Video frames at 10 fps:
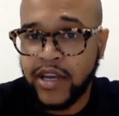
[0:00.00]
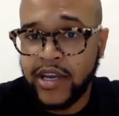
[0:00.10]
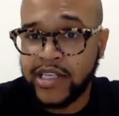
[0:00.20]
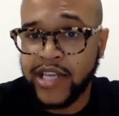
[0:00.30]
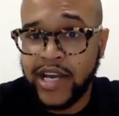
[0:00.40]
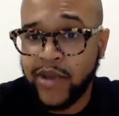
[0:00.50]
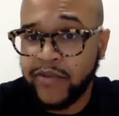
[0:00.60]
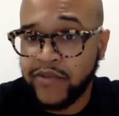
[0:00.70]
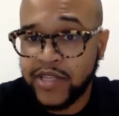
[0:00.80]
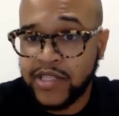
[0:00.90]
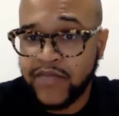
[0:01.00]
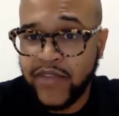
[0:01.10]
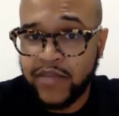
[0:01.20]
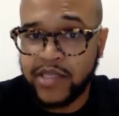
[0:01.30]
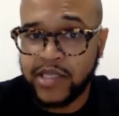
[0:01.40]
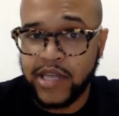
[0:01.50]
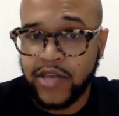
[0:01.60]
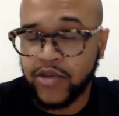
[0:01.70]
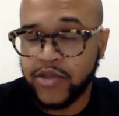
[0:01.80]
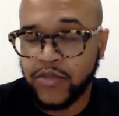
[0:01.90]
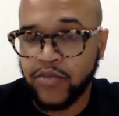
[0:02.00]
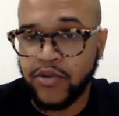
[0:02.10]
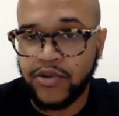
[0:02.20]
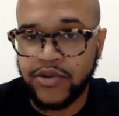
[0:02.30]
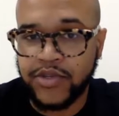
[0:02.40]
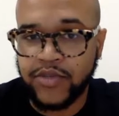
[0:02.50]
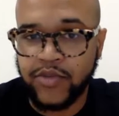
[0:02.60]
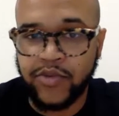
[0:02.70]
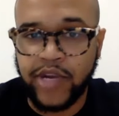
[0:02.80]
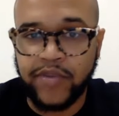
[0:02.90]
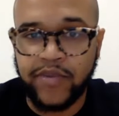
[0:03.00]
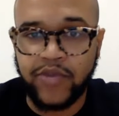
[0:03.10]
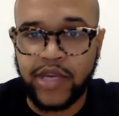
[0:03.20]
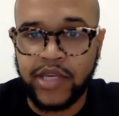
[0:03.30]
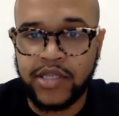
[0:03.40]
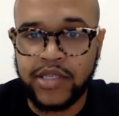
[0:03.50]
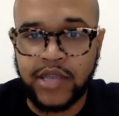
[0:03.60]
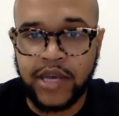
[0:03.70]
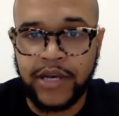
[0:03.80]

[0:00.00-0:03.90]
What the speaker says: and a lot of my friends, families, and other supporters, we were able to raise